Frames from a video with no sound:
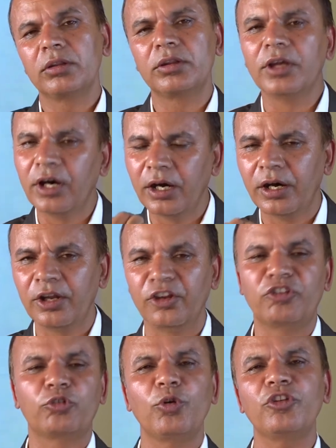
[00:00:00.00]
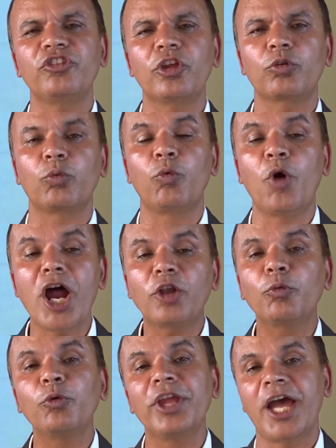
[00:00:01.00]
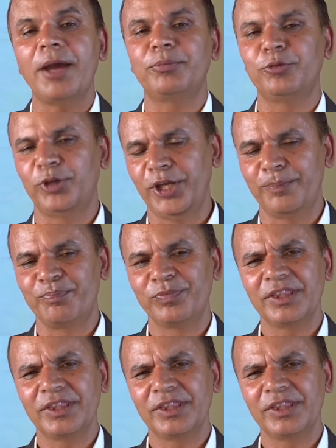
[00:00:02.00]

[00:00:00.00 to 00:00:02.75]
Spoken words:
The resources what we have today,